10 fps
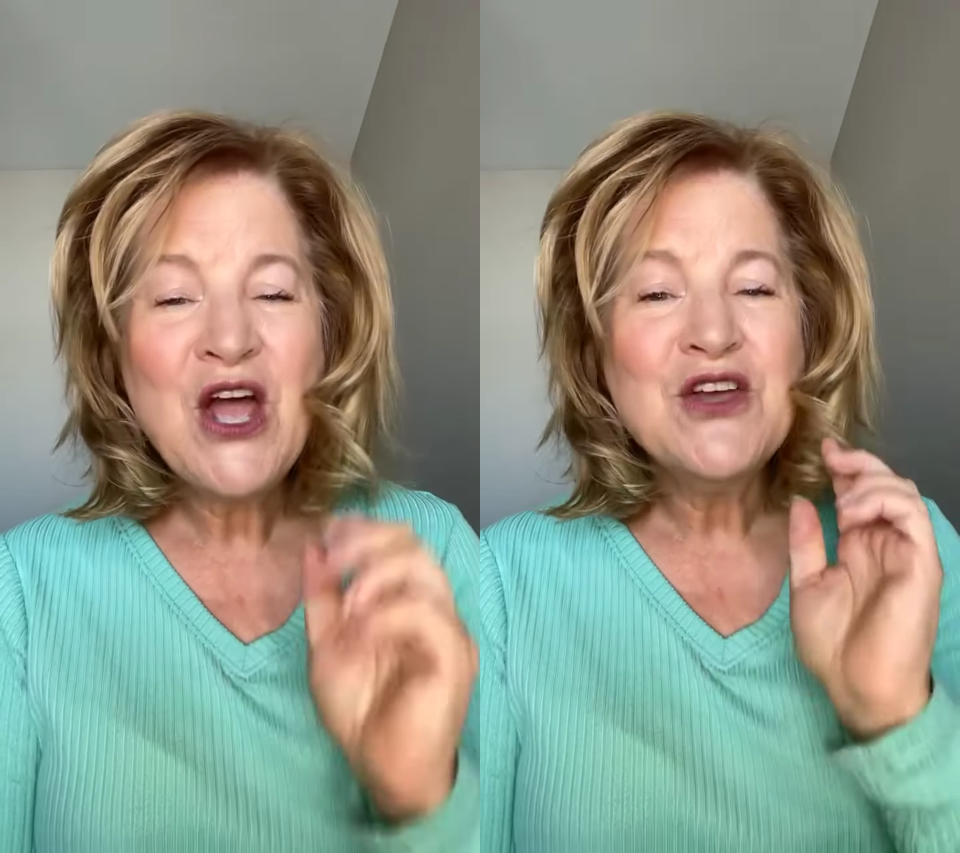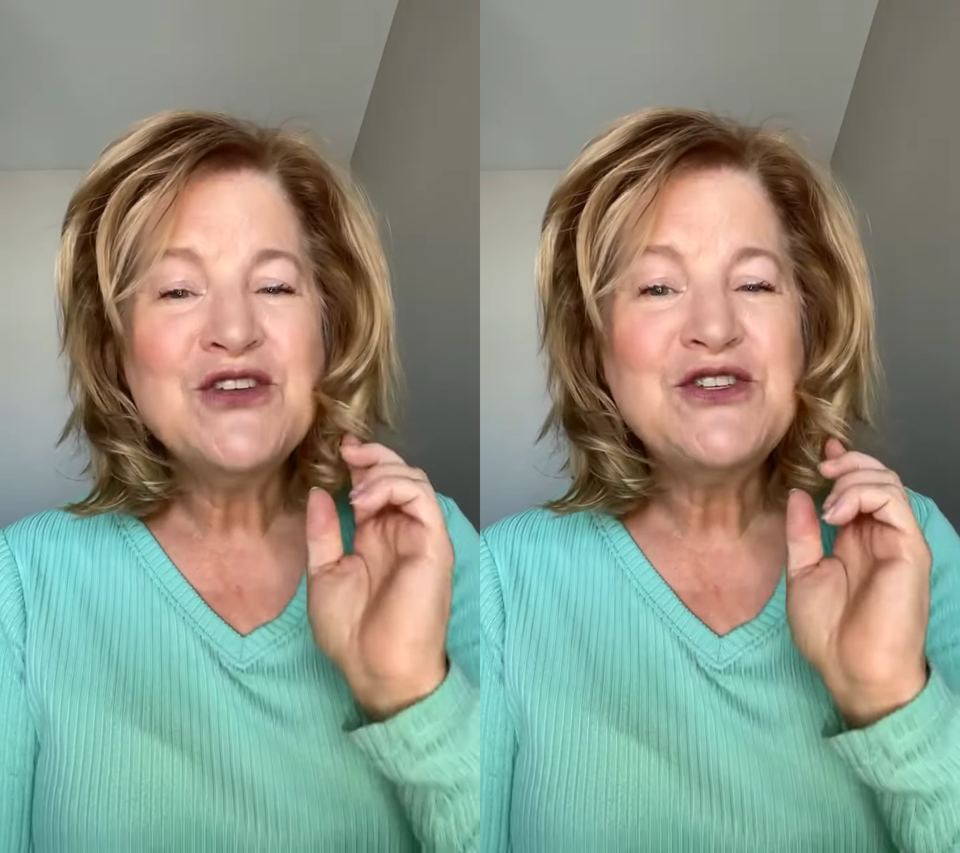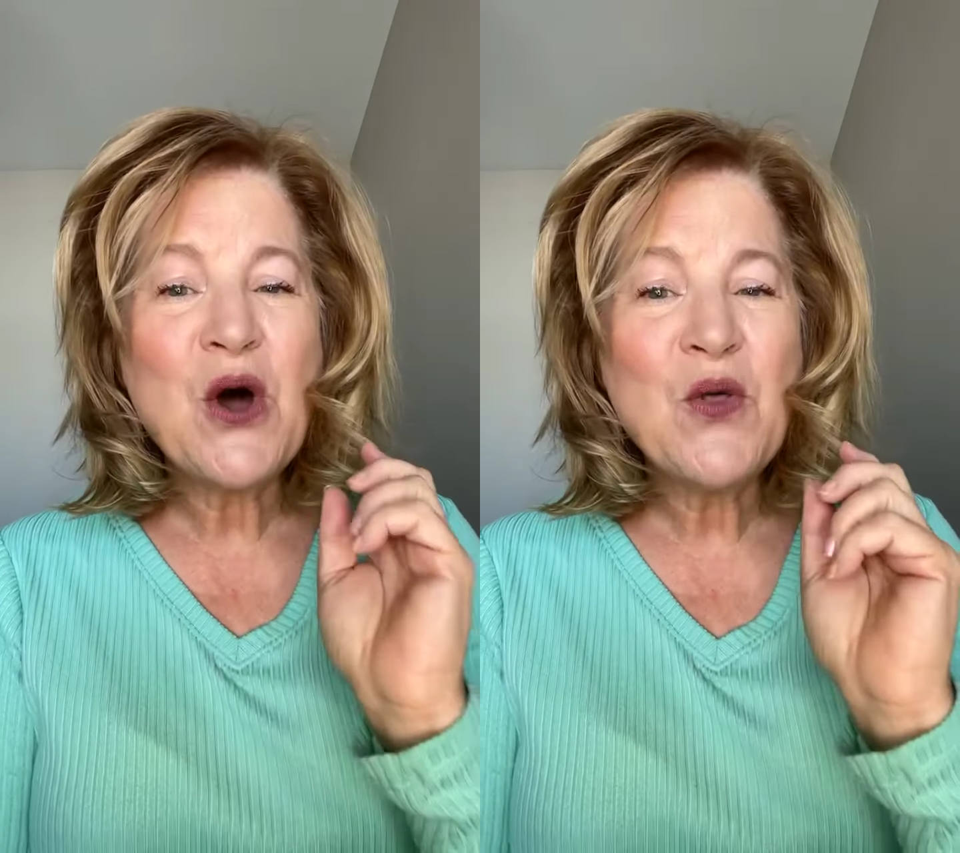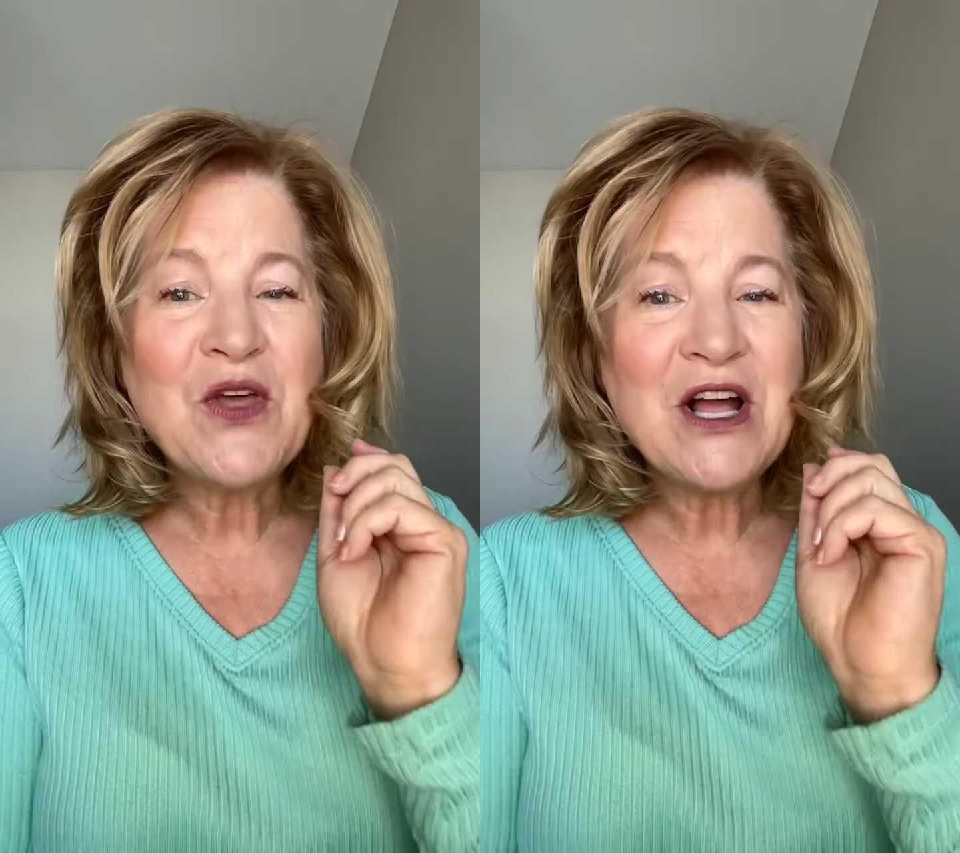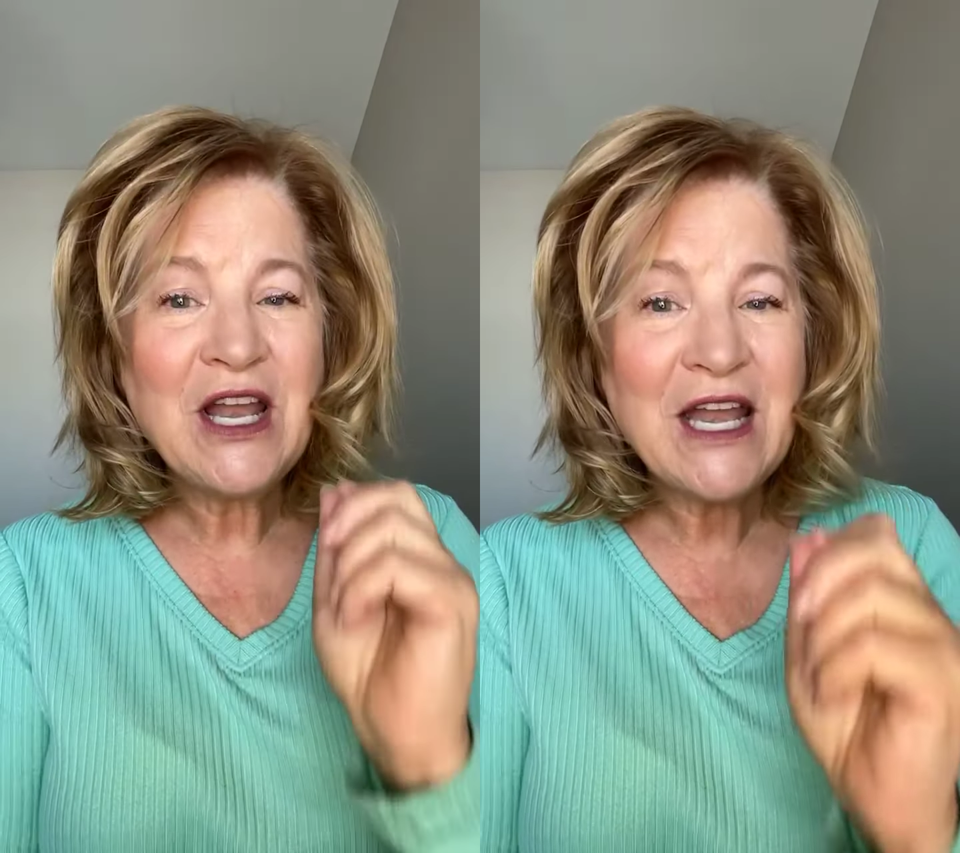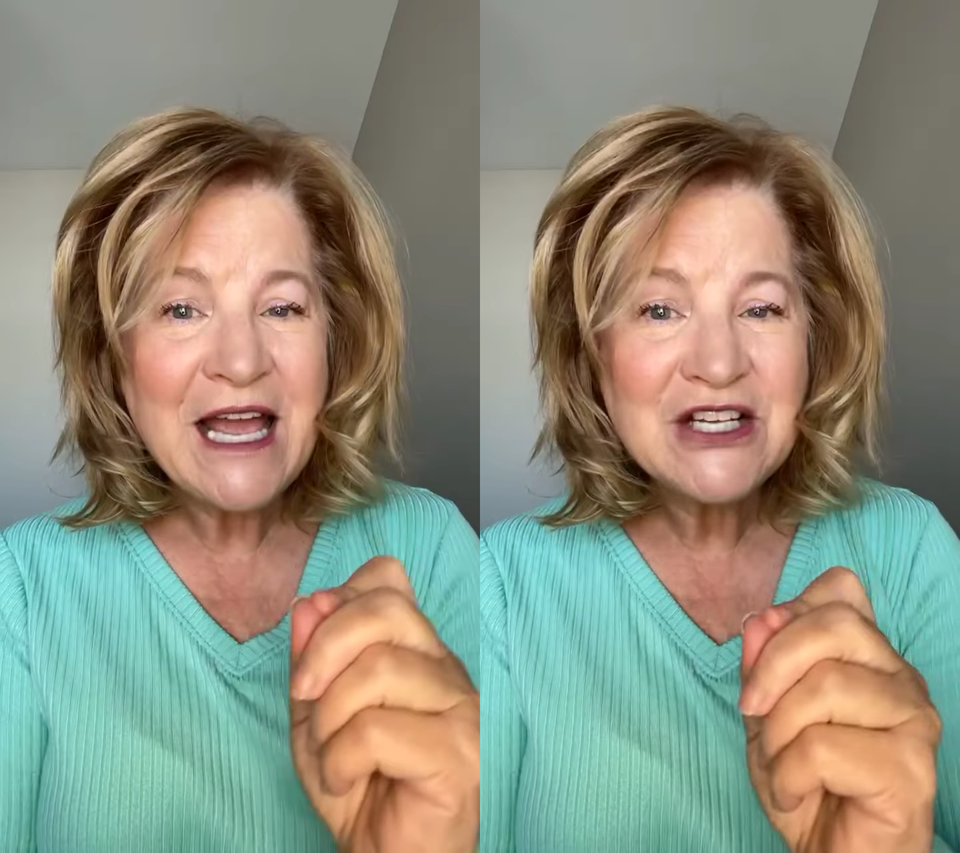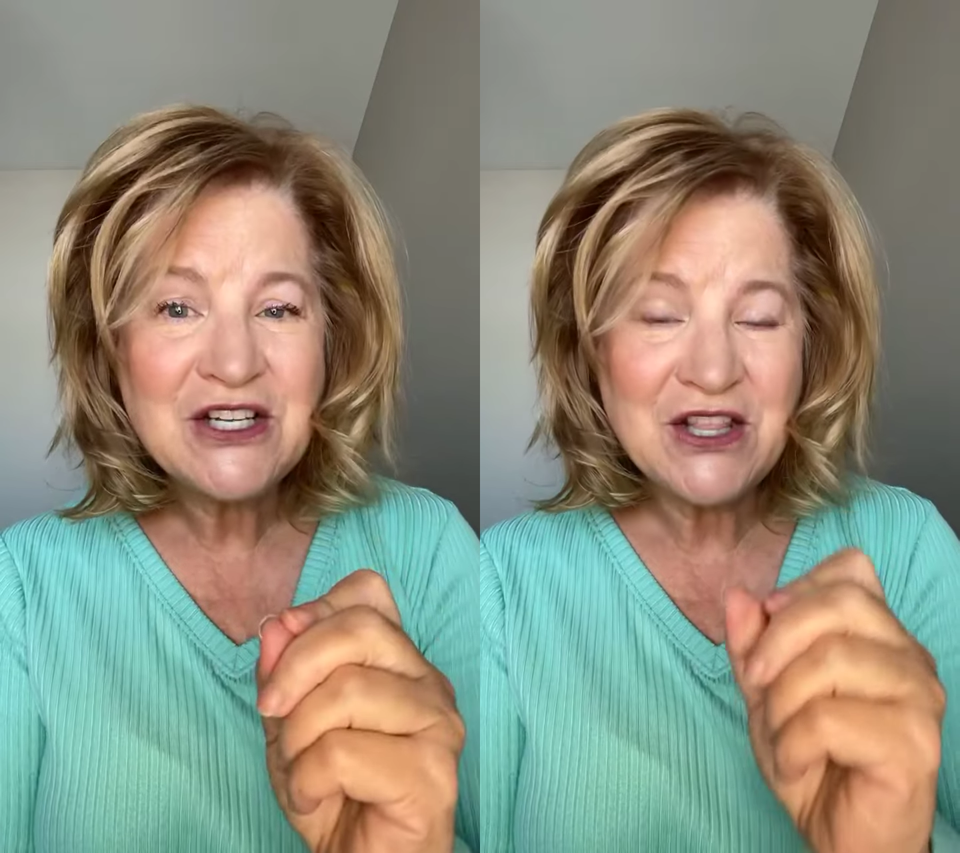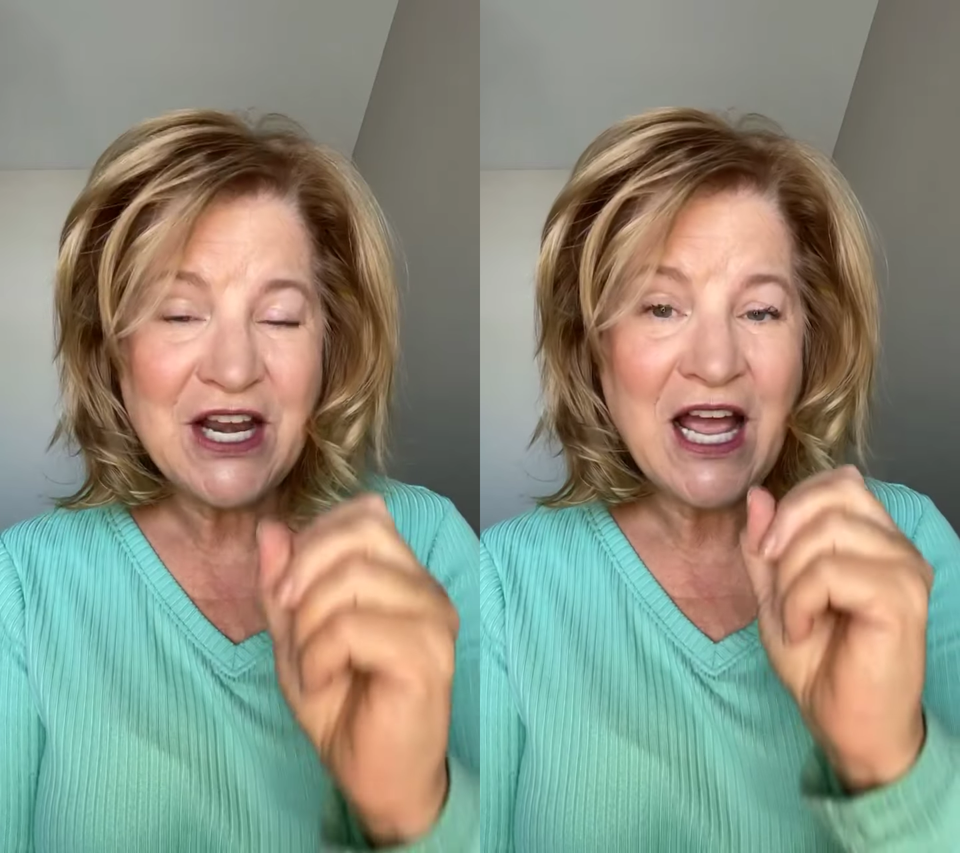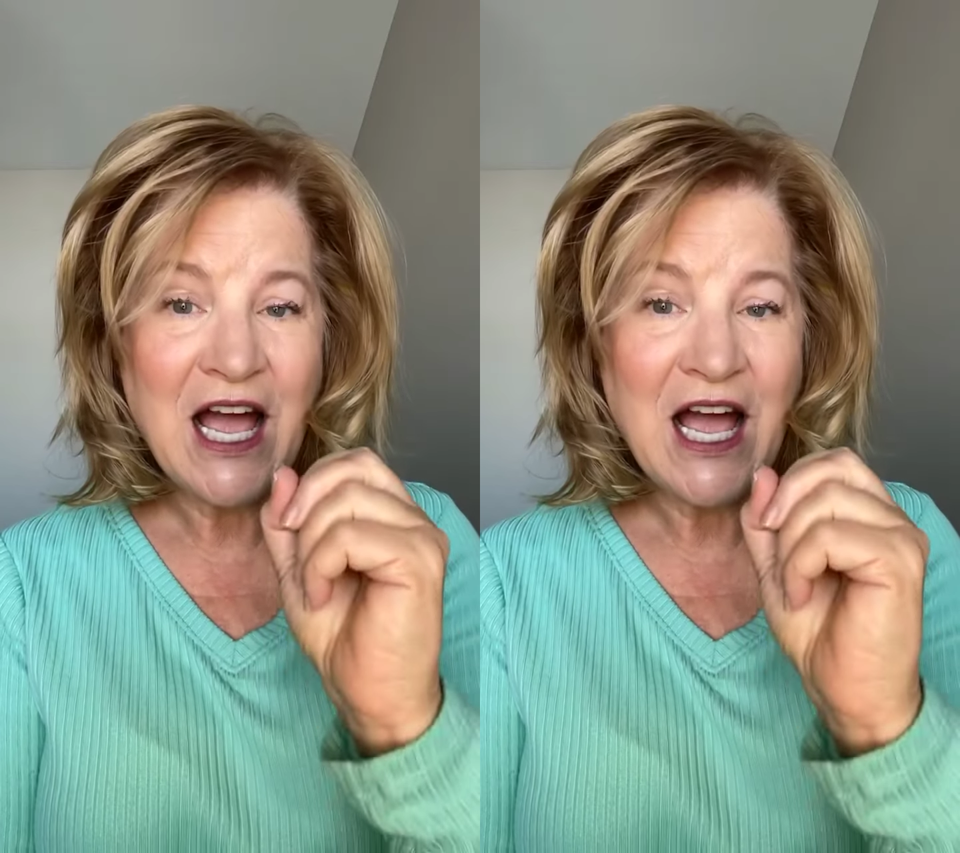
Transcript: So the collection that